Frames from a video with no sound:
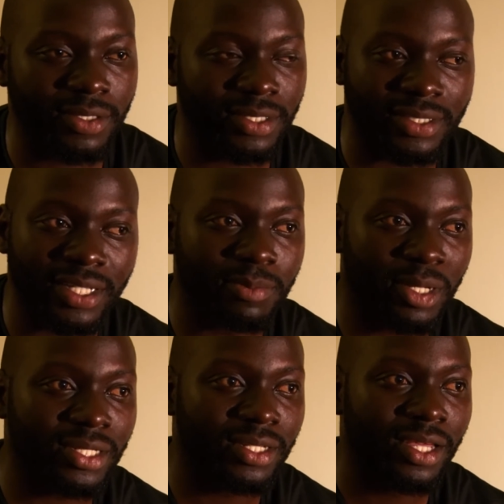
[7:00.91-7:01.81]
Understand?
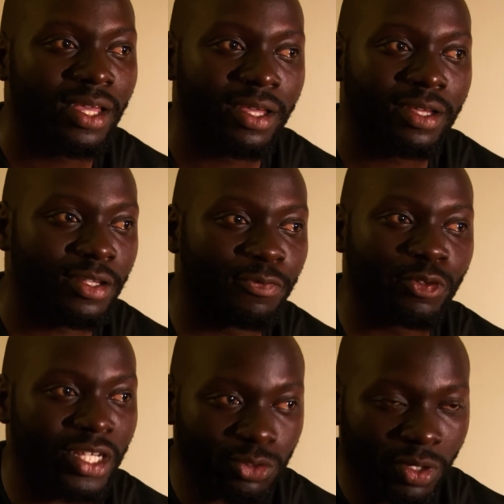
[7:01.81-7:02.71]
But if
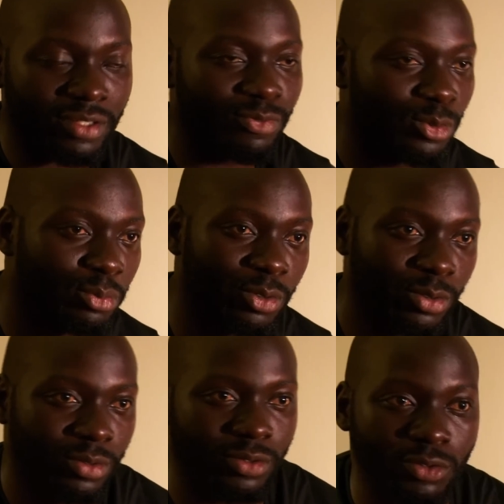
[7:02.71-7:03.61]
you just watch football,
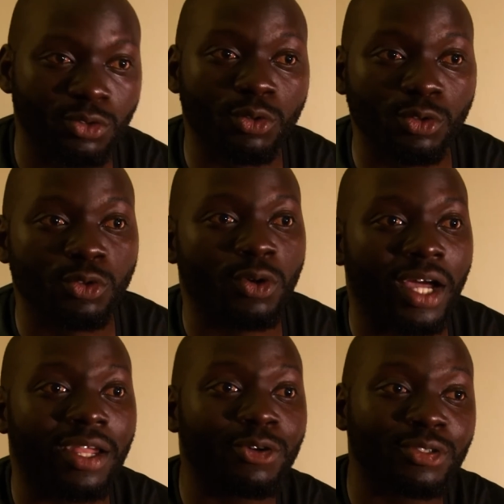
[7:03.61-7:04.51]
you
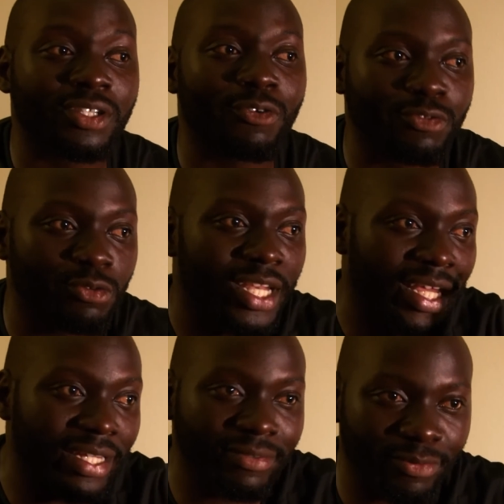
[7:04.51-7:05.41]
allow yourself to
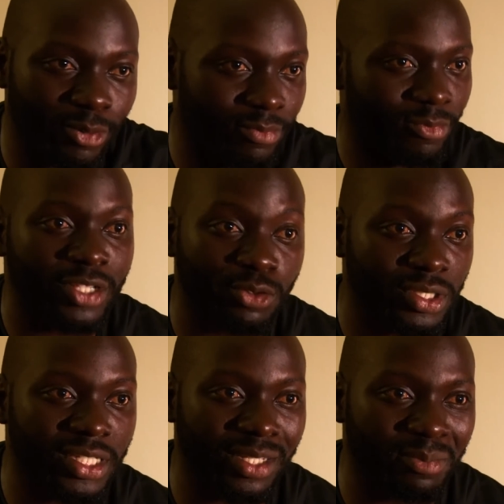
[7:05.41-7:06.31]
learn from what you're
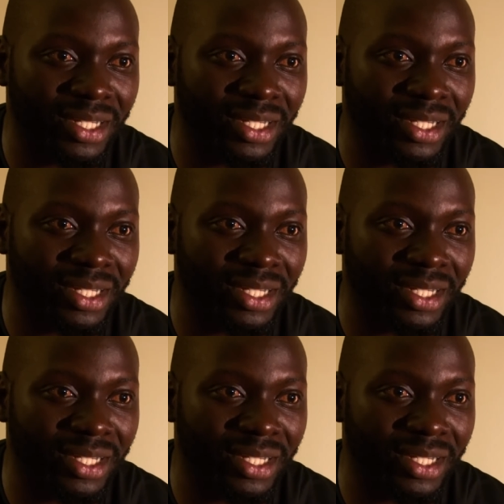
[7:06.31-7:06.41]
seeing.